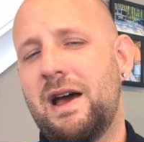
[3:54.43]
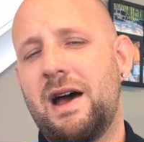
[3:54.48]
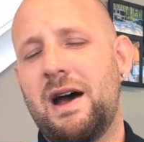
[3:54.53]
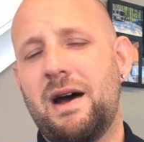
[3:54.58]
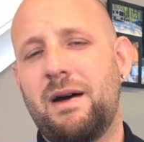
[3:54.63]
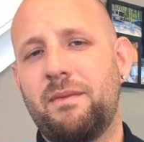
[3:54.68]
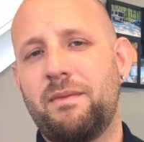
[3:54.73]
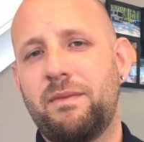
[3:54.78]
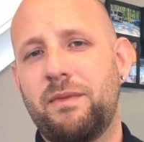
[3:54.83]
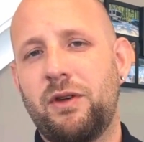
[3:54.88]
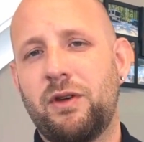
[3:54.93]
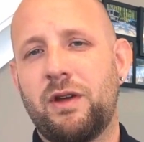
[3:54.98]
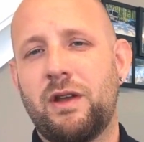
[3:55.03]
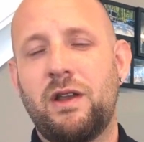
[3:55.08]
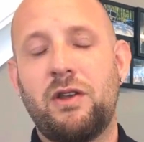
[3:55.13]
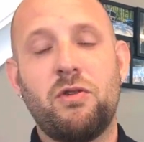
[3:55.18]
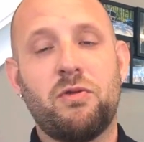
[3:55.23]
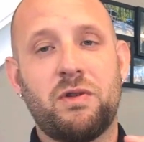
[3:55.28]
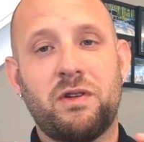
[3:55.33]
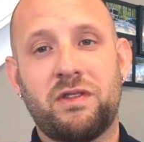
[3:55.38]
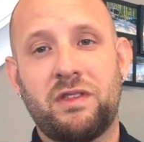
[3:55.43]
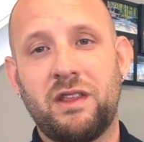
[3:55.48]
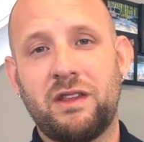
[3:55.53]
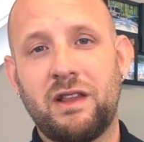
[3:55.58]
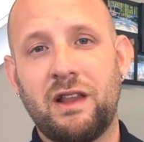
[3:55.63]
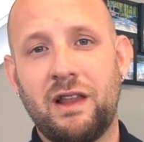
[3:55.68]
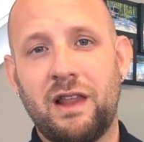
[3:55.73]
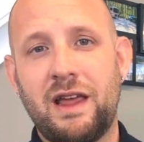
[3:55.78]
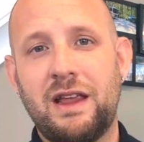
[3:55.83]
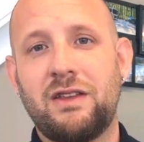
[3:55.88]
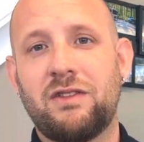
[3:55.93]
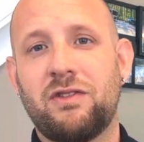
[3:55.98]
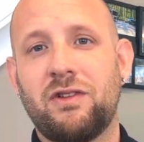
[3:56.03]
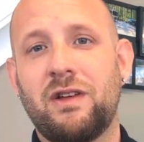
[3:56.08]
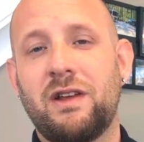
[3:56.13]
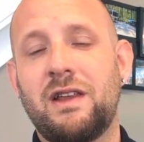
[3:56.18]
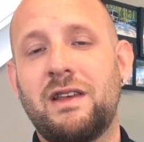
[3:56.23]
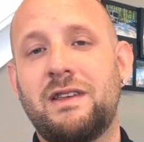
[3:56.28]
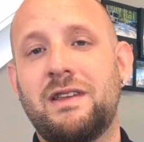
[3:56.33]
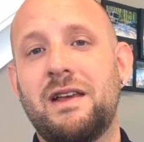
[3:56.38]
you're going to notice that the lights are
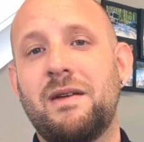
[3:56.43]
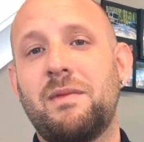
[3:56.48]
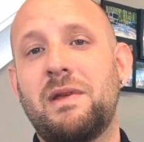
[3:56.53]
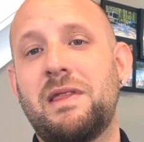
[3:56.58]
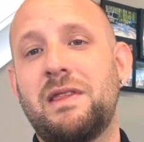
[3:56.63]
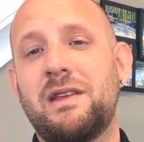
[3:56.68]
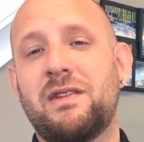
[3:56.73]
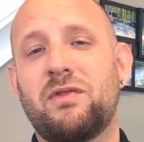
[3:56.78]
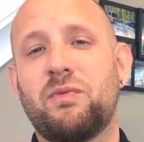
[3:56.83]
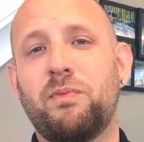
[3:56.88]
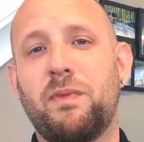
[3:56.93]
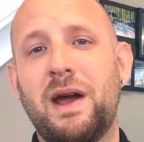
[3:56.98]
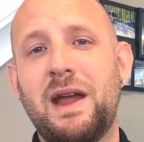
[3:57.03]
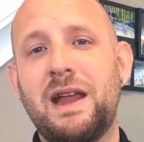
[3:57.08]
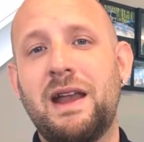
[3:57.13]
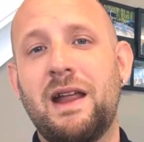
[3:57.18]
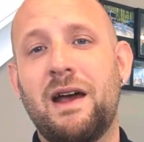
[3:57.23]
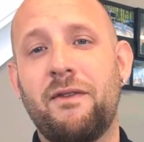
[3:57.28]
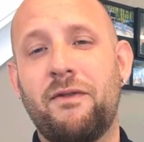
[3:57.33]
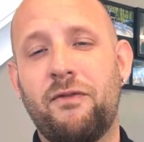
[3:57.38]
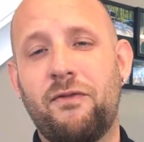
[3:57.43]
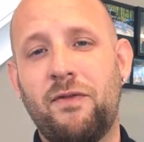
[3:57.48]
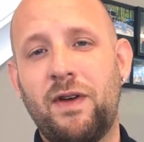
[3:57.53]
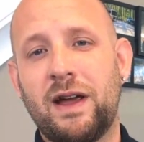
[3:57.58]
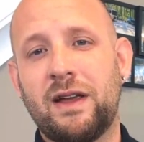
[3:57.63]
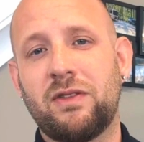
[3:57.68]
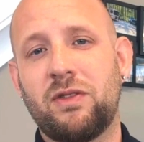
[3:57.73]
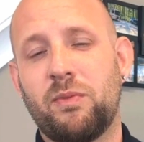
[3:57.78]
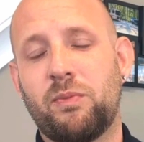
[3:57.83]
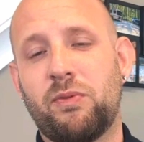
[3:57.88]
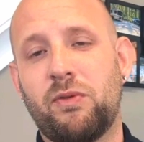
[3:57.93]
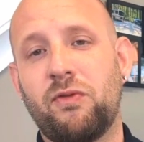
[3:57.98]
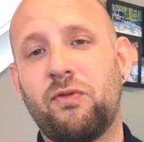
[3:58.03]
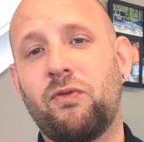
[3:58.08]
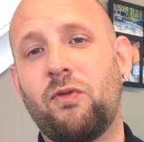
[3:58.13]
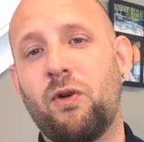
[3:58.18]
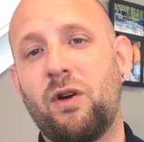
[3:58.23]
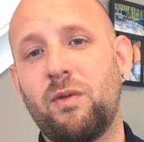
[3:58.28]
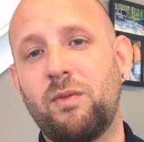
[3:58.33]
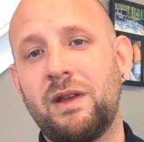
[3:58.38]
going to dim, and this might affect the
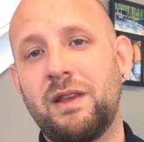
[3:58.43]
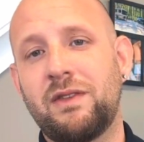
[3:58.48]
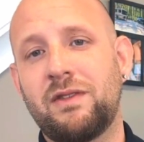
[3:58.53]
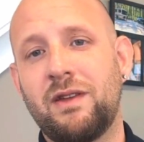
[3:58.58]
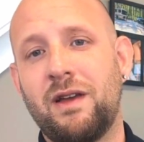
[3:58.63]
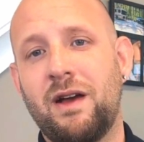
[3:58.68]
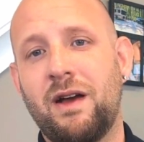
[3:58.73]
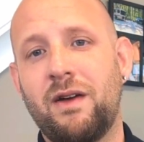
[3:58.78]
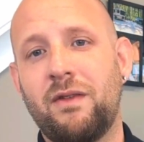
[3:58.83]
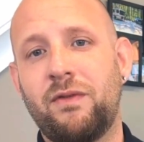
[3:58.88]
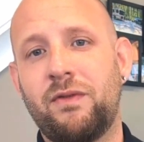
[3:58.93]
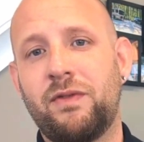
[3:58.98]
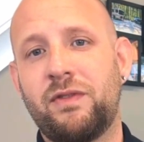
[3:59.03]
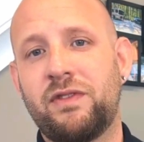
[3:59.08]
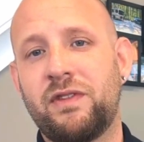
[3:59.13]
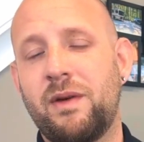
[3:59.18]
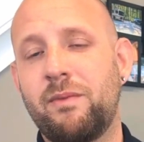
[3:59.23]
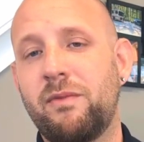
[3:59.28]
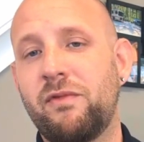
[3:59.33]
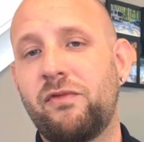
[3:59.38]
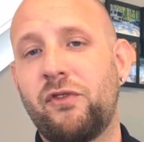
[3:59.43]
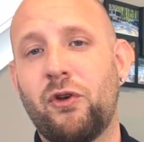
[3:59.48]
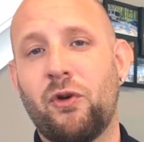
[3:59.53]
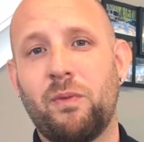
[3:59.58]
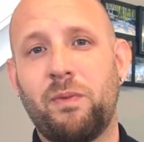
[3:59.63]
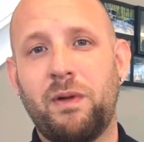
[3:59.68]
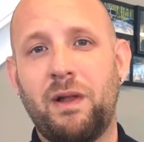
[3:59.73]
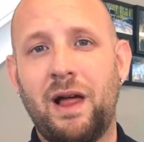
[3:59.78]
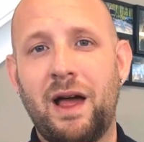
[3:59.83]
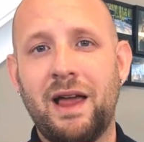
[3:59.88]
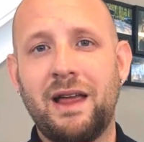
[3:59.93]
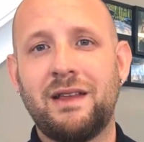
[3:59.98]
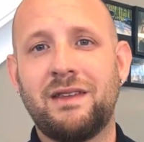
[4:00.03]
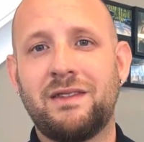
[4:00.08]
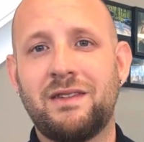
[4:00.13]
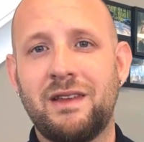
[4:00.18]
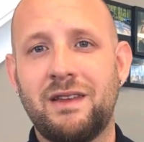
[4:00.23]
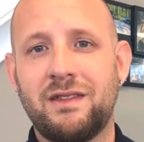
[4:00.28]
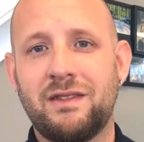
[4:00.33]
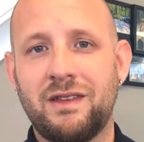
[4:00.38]
performance of some of your
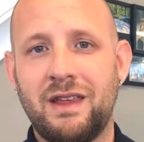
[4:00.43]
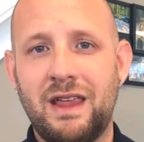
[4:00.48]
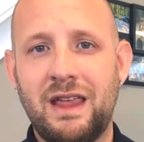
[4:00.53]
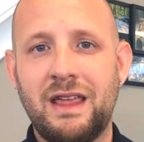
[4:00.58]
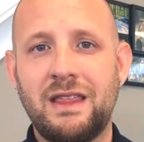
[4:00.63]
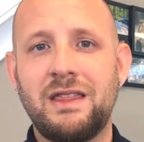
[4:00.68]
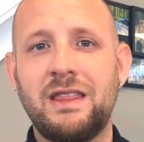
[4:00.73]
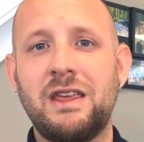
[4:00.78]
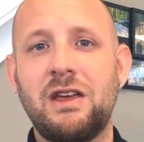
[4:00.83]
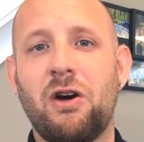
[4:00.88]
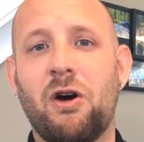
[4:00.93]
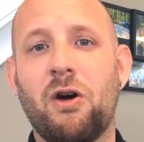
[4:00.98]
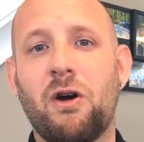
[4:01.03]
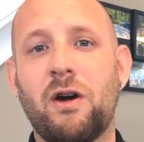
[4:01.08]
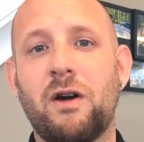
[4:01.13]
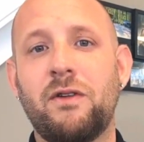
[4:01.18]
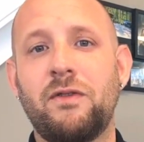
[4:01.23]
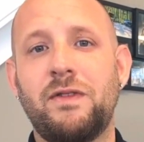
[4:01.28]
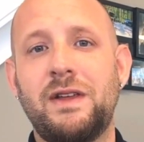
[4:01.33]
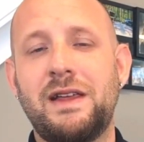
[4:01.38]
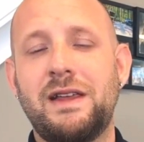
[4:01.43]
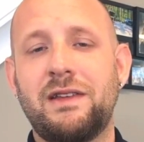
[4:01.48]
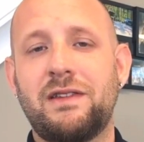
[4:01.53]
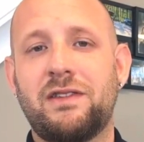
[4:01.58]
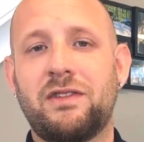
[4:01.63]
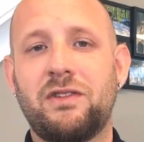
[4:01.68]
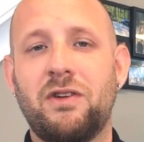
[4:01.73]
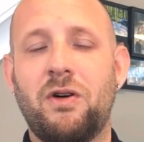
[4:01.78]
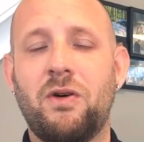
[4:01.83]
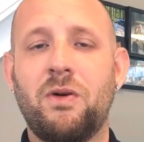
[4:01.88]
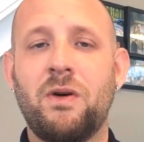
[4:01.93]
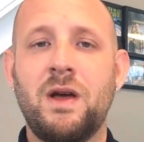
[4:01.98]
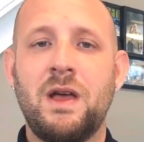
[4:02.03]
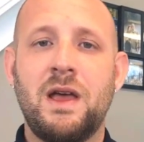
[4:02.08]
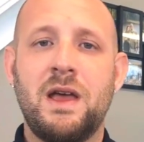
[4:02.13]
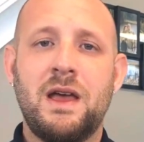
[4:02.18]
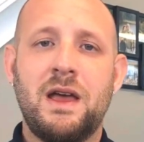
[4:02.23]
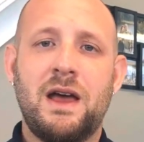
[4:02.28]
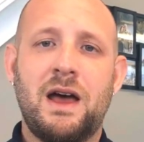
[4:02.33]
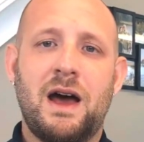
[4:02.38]
appliances in the RV. So
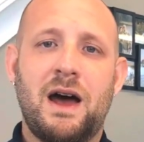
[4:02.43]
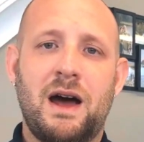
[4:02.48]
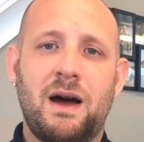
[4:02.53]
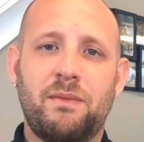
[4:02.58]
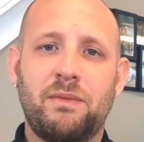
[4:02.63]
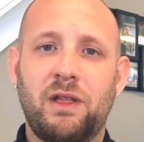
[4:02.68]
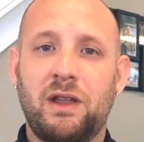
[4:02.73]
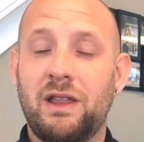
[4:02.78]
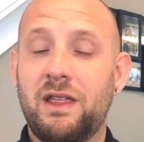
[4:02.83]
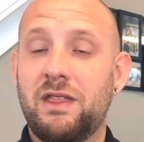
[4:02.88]
the